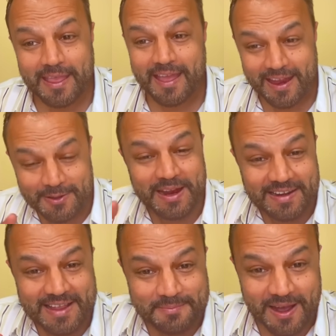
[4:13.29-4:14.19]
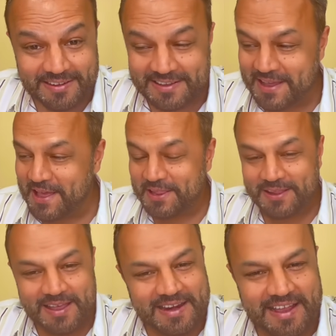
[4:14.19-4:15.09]
And you get 10 marks.
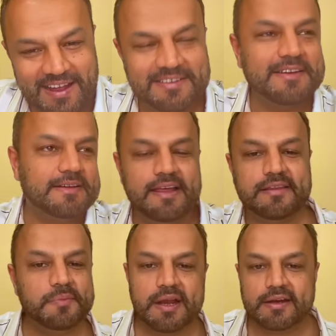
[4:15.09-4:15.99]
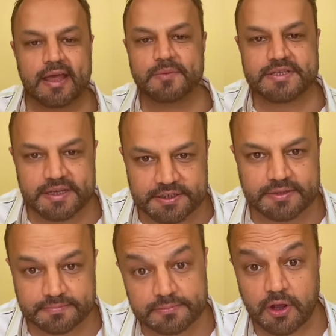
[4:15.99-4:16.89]
Theory answers, like something like timer section.